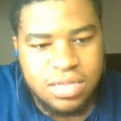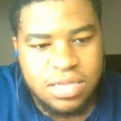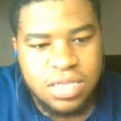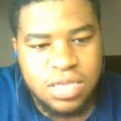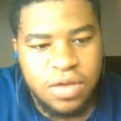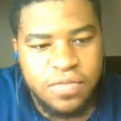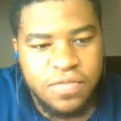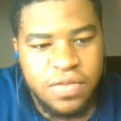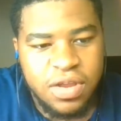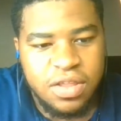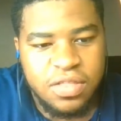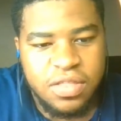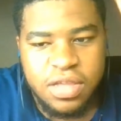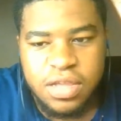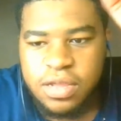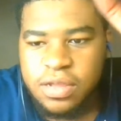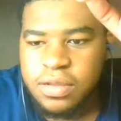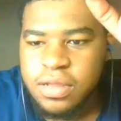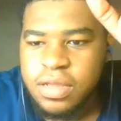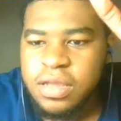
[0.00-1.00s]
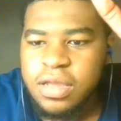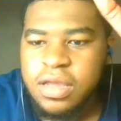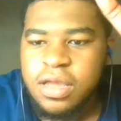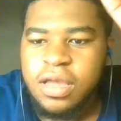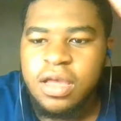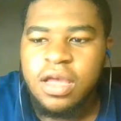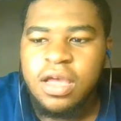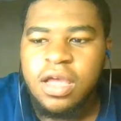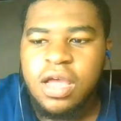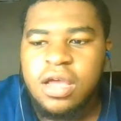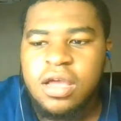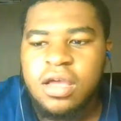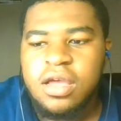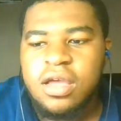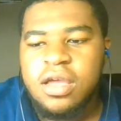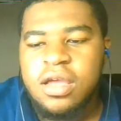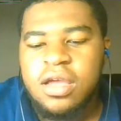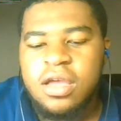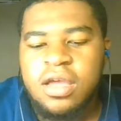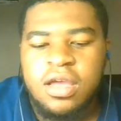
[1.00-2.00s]
So if anything,
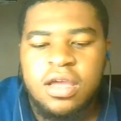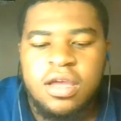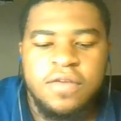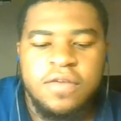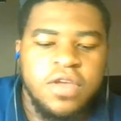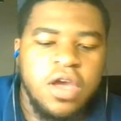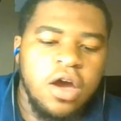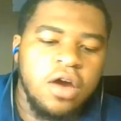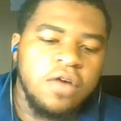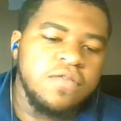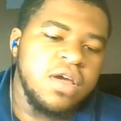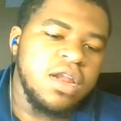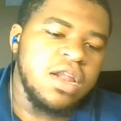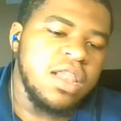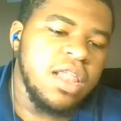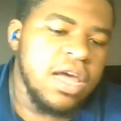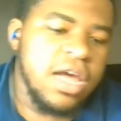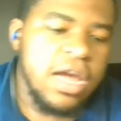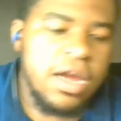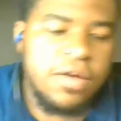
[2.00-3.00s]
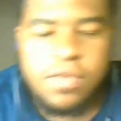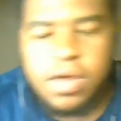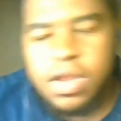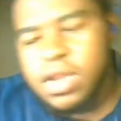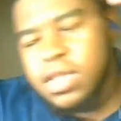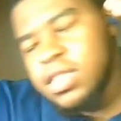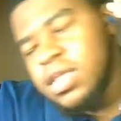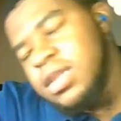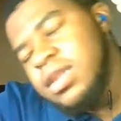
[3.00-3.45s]
if y'all ready, like I'm ready, then